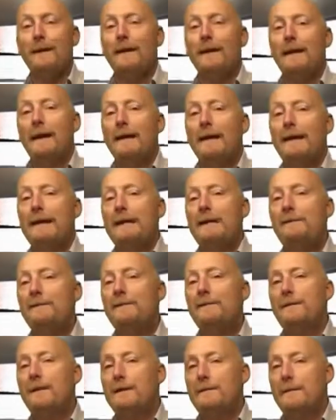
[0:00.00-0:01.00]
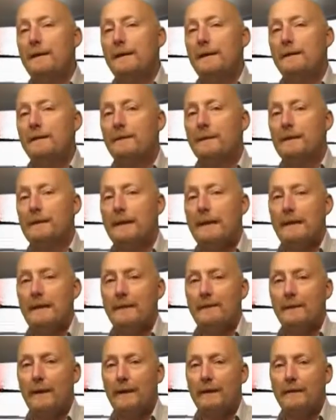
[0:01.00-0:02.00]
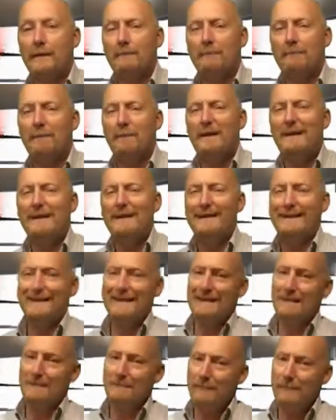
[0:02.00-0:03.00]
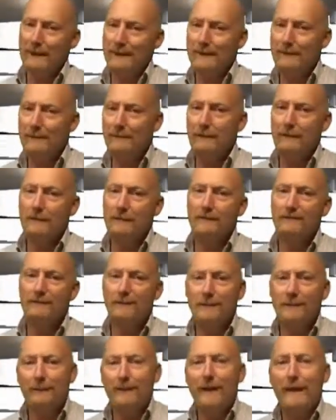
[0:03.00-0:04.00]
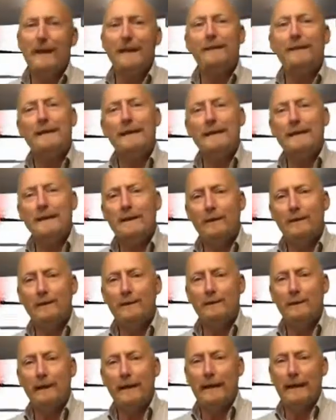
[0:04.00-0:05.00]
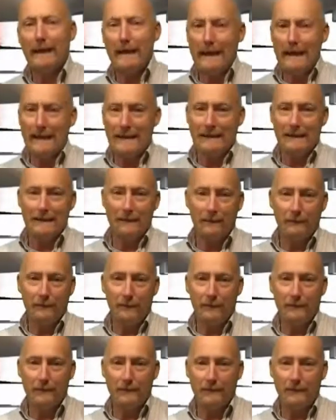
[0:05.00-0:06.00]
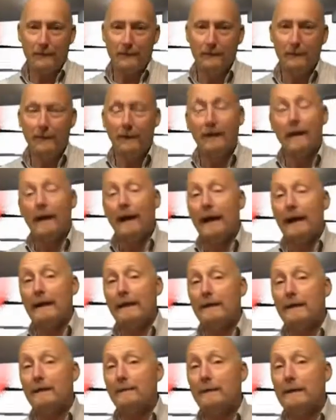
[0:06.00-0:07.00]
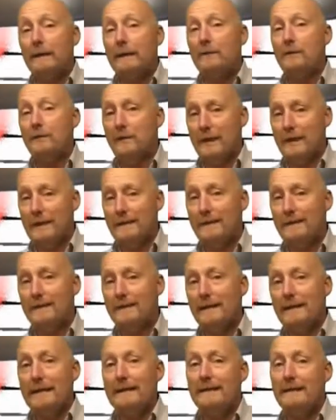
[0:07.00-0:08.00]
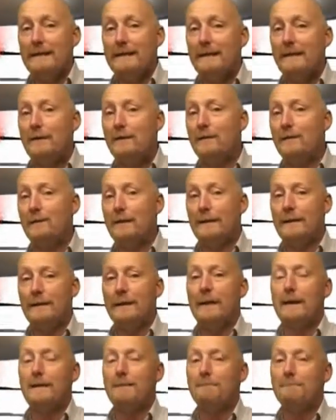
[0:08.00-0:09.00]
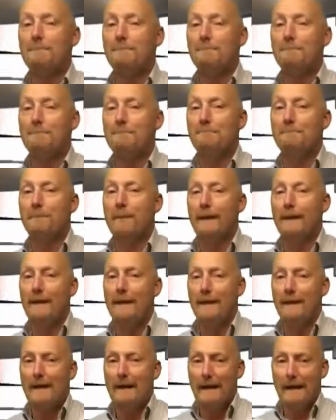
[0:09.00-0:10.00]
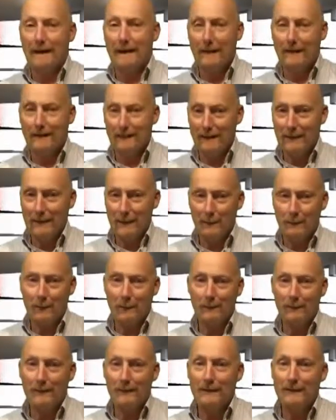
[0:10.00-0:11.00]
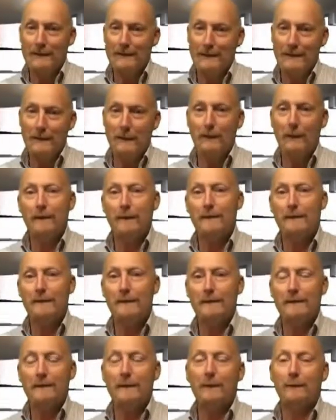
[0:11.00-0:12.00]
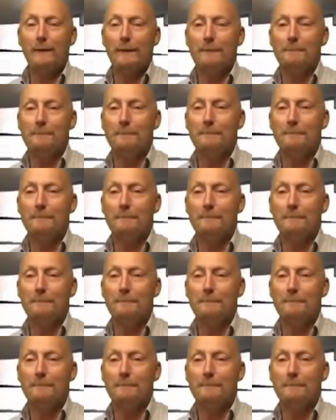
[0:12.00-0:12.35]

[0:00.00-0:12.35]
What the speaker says: And even if they make a mistake about it, well, it doesn't matter because, well, they lost weight easily the first time, and it'll be just as easy to do that again. I think you probably can see where this is going.